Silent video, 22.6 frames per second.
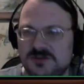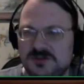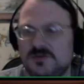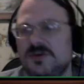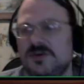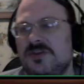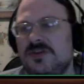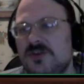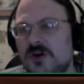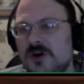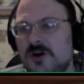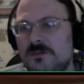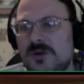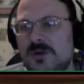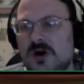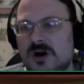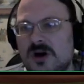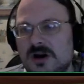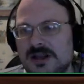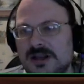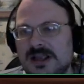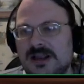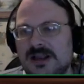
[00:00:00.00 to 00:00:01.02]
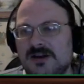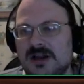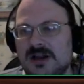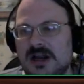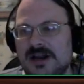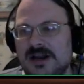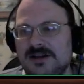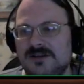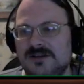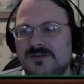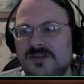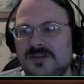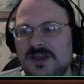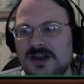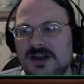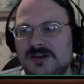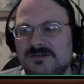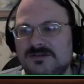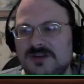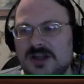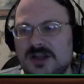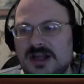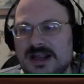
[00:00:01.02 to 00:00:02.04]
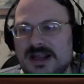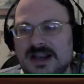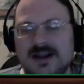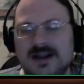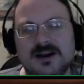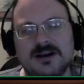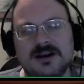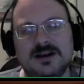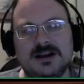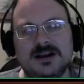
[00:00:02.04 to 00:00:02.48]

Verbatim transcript: to a third-party kind of thing of like,